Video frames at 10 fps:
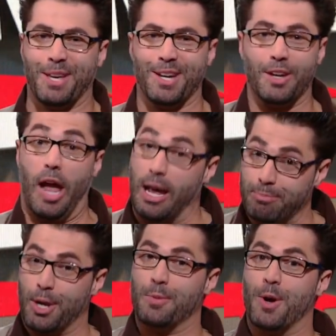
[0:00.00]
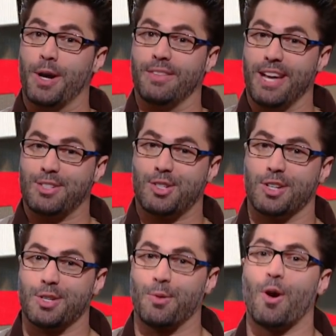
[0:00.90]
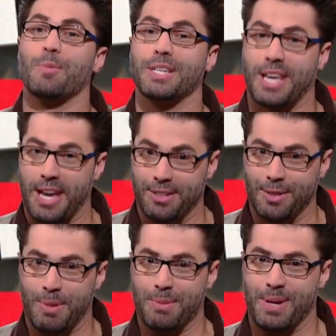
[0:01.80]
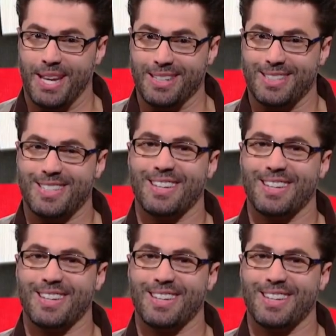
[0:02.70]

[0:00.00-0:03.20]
Good. Hey, don't worry, that's just a Roman candle in my pants.